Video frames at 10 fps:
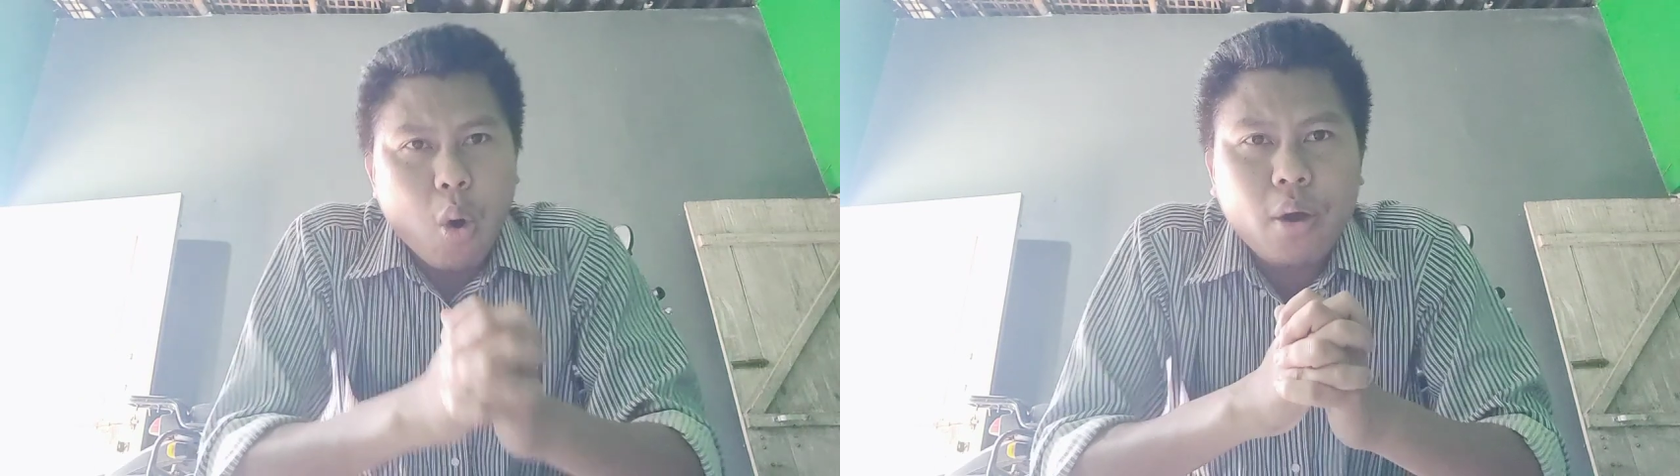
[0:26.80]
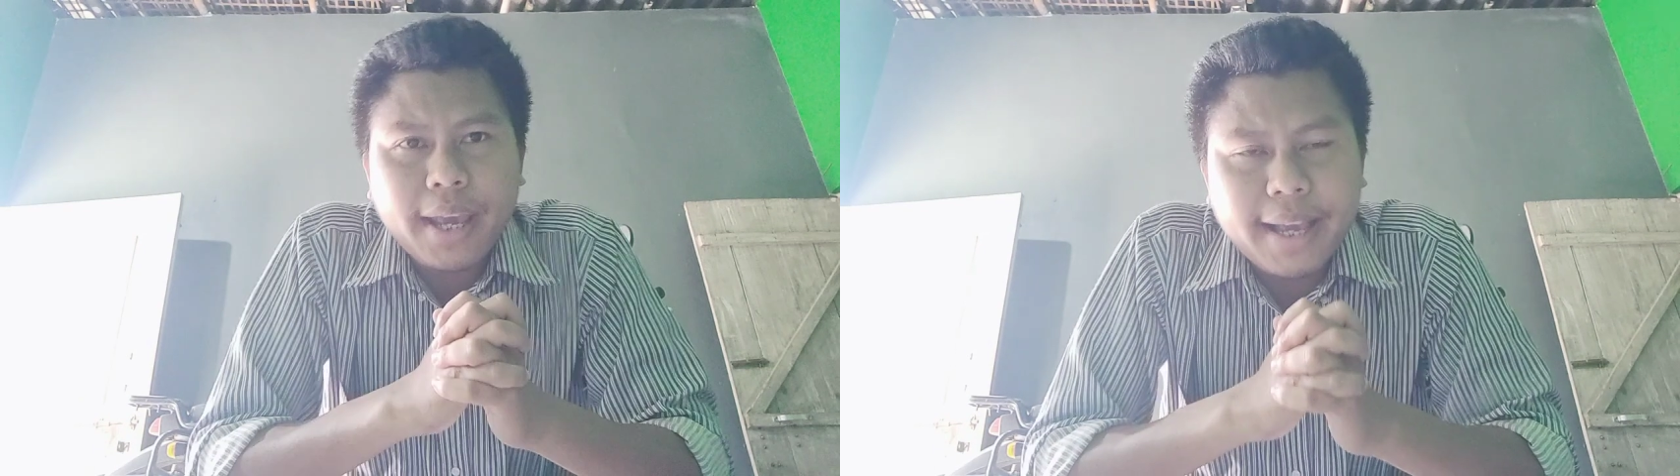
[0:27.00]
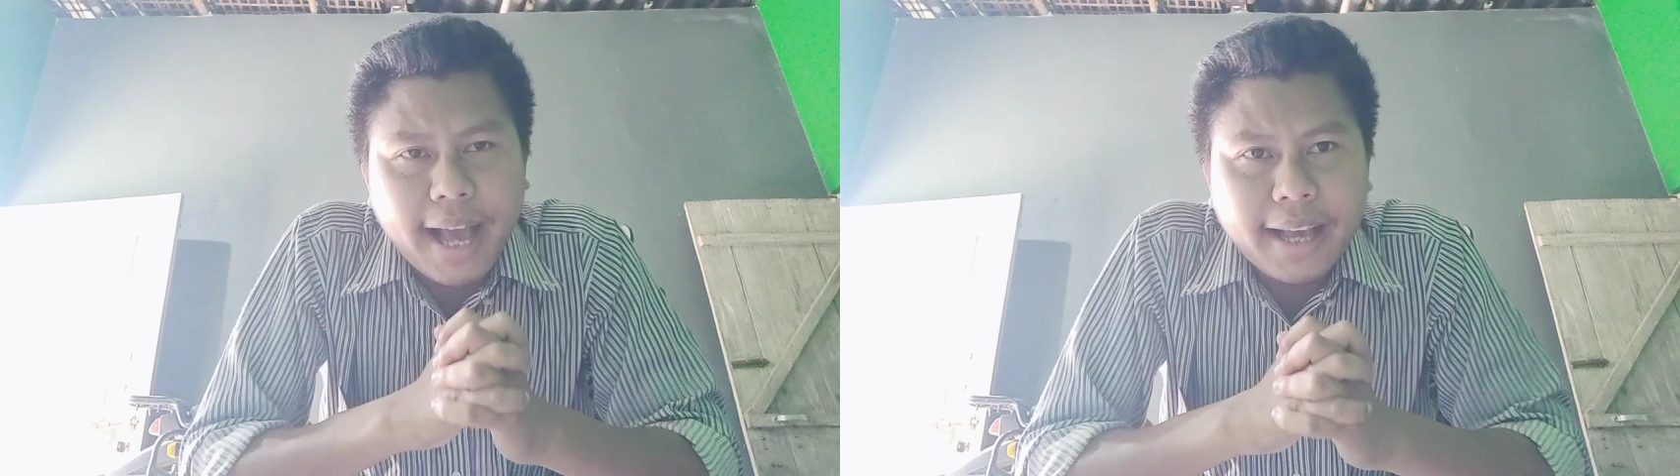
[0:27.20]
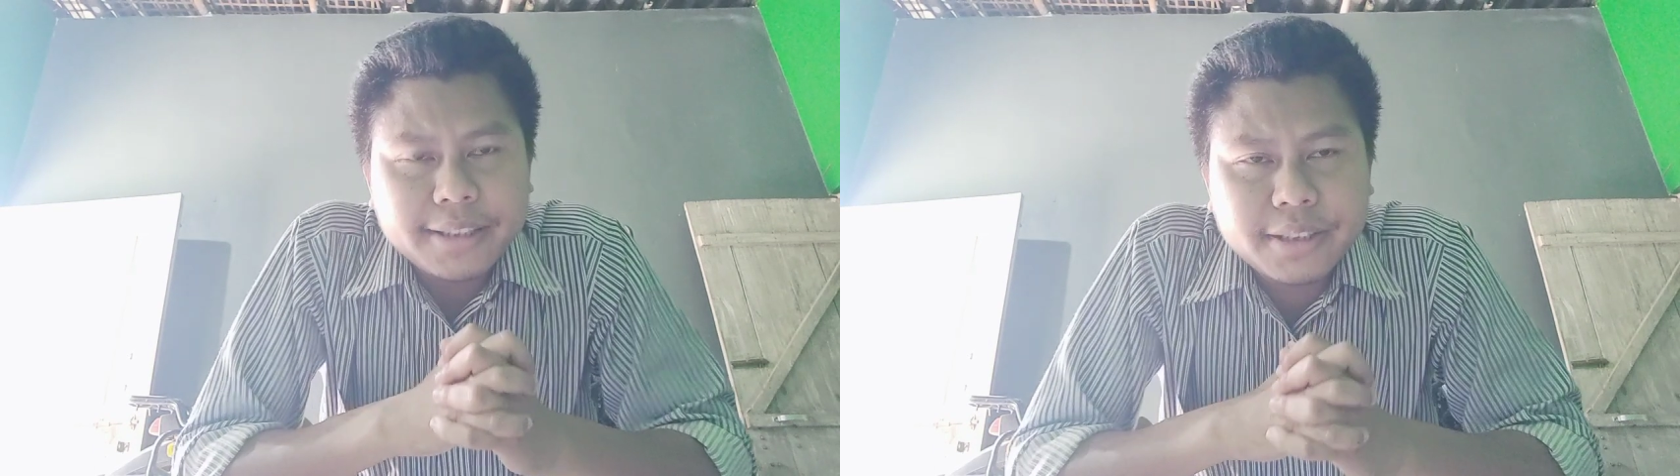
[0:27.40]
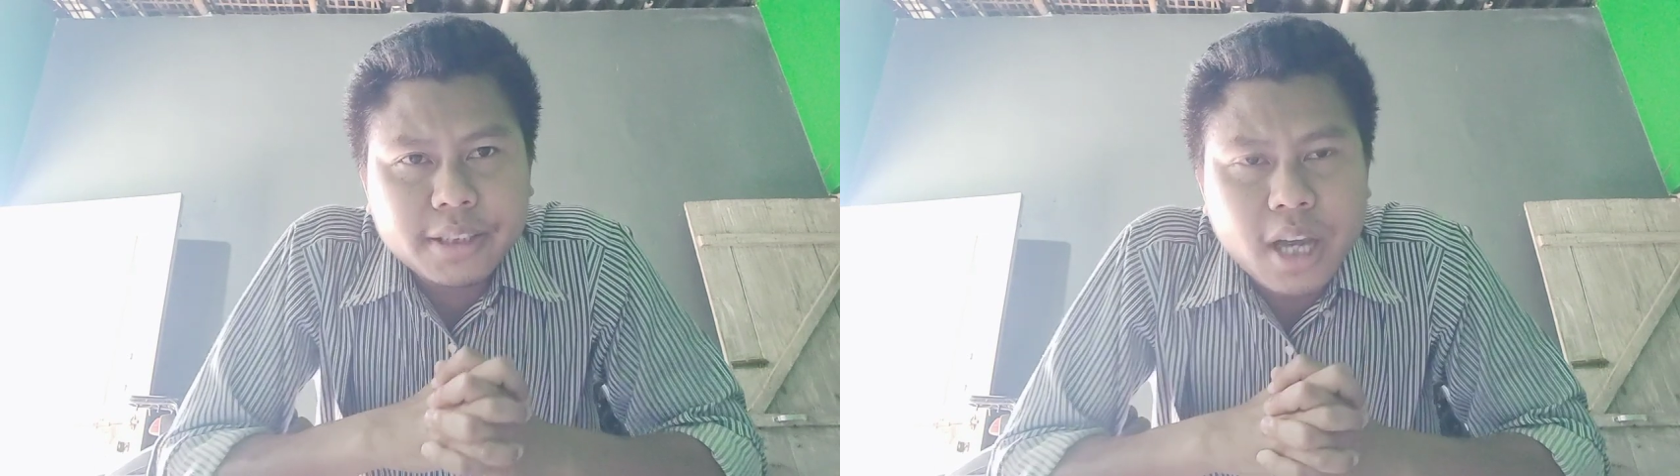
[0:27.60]
Okay,
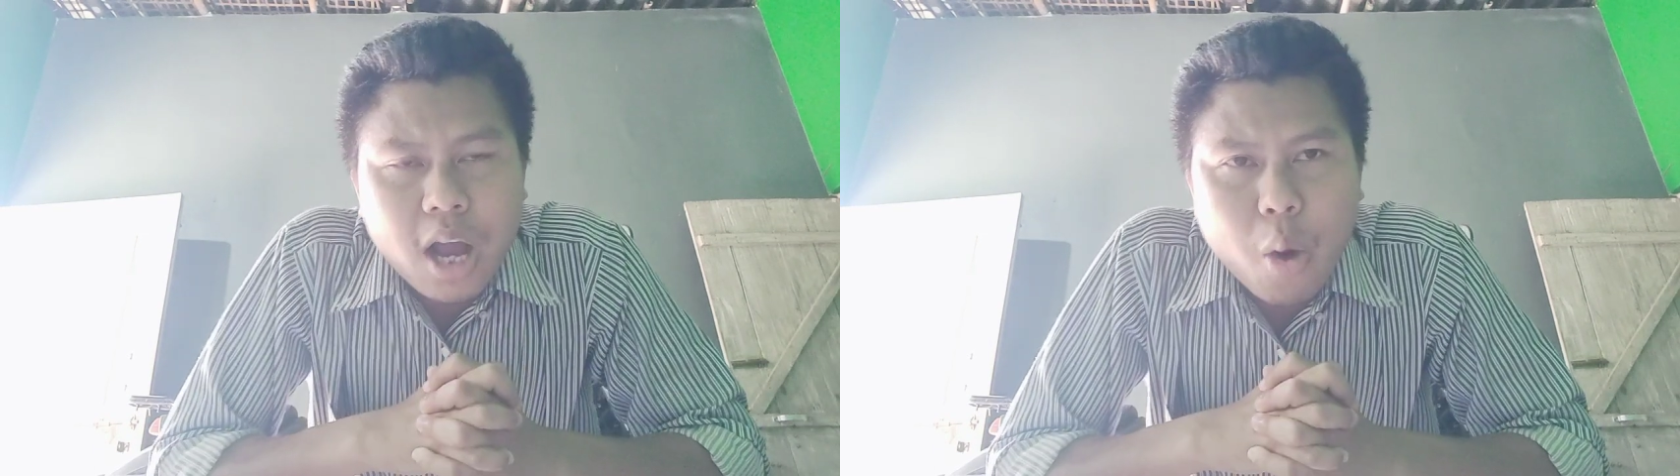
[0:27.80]
guys,